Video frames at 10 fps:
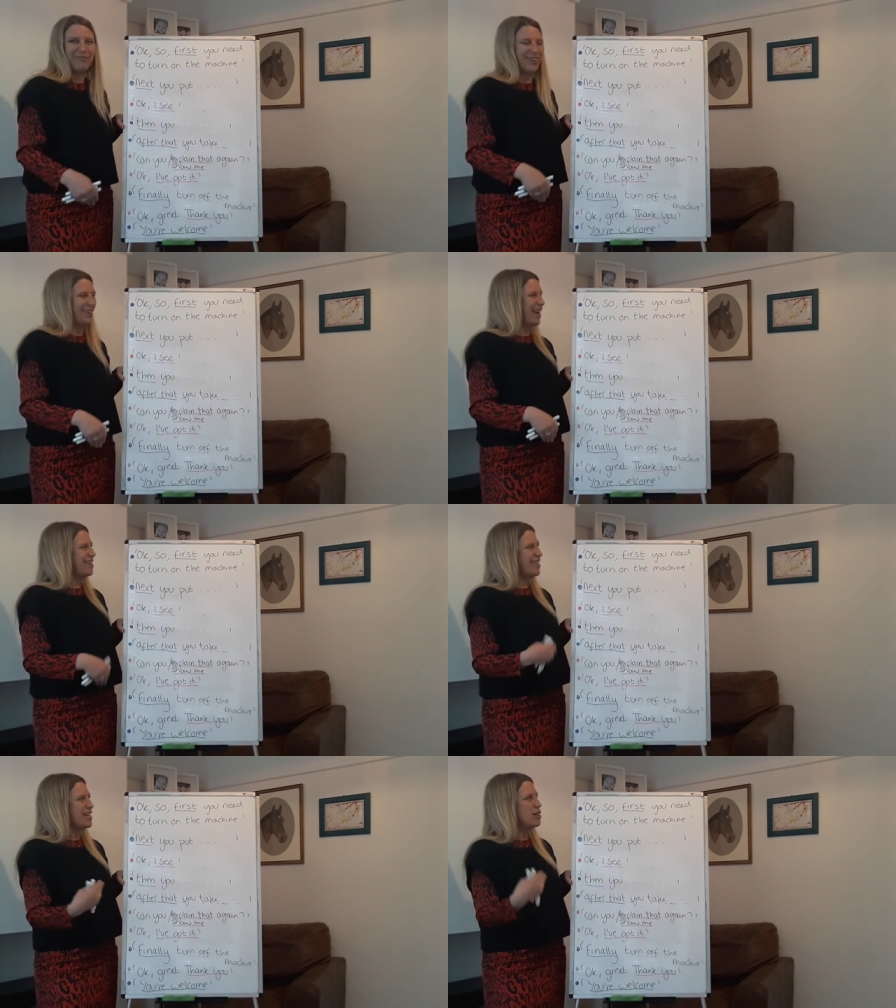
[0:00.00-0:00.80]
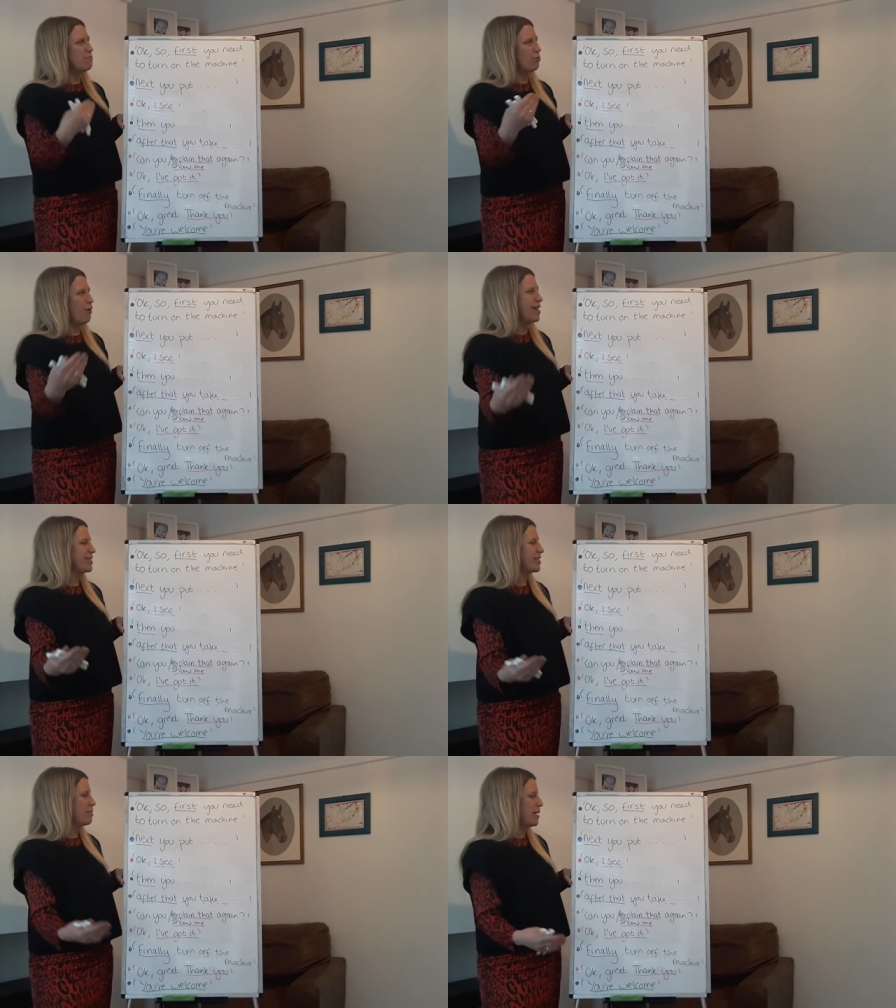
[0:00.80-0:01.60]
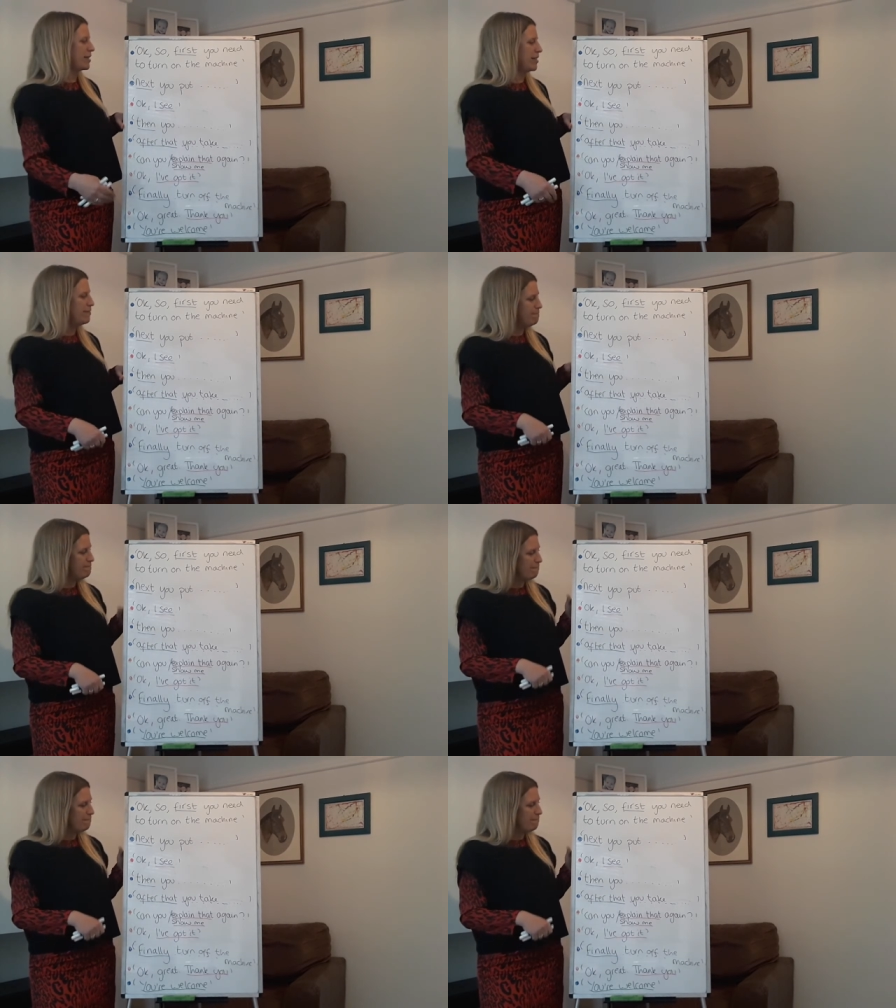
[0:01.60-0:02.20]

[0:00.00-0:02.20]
Okay, then you press the button.